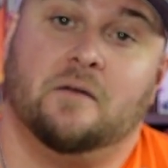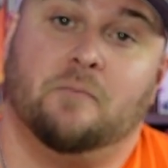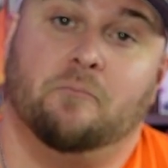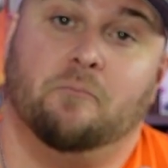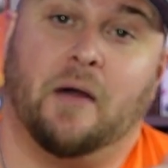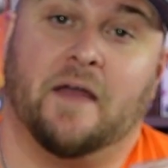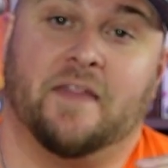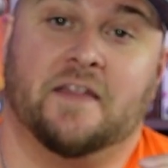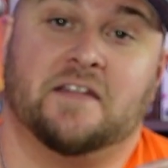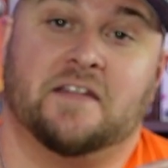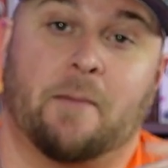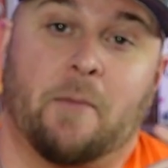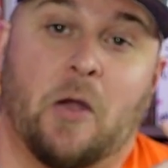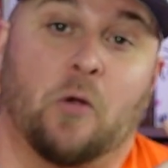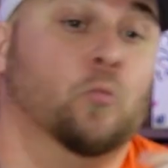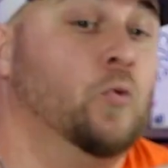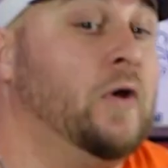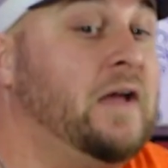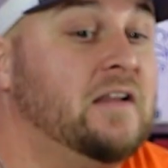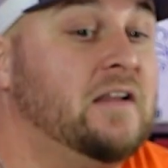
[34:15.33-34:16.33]
By the time I
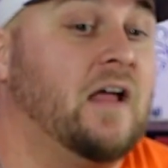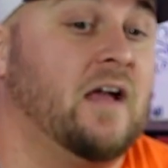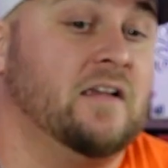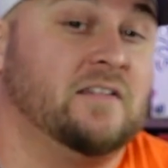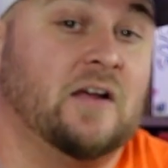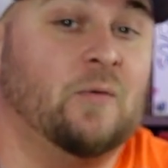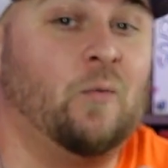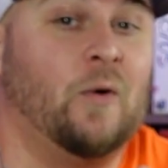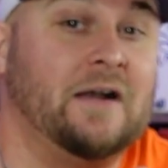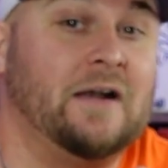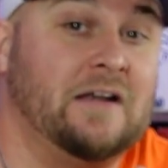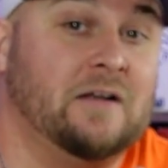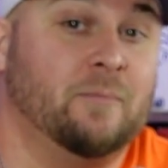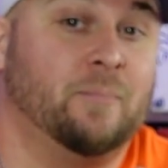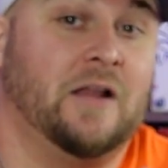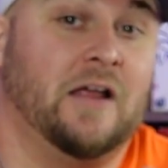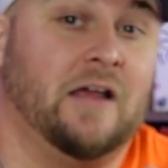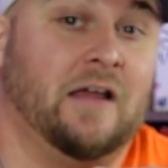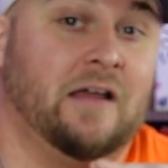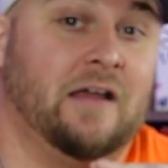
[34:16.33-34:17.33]
realized I wanted to
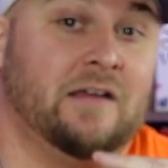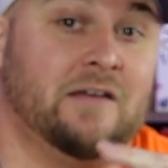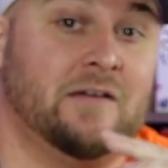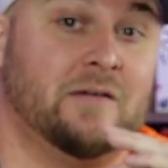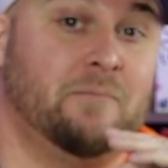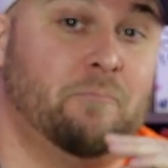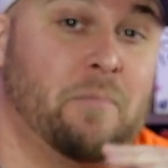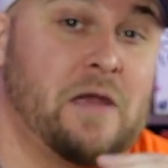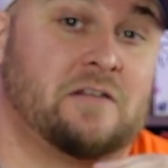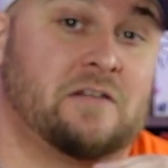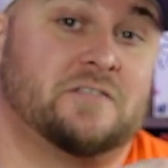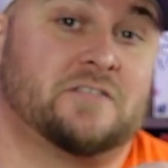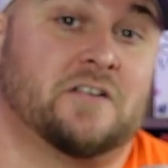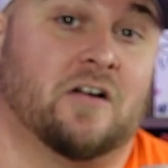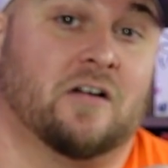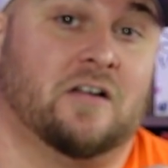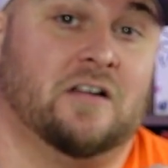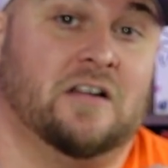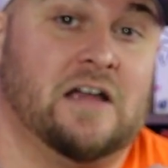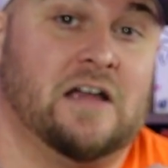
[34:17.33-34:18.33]
play
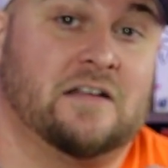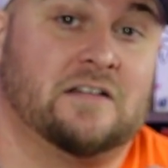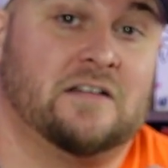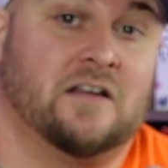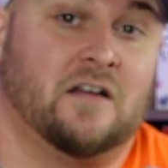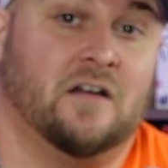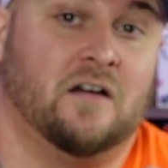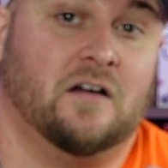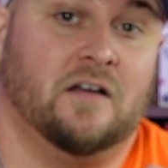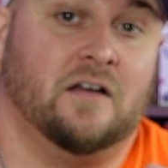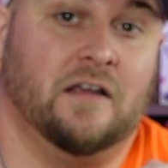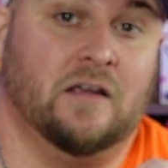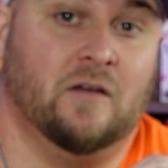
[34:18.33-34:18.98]
Battlestar Galactica,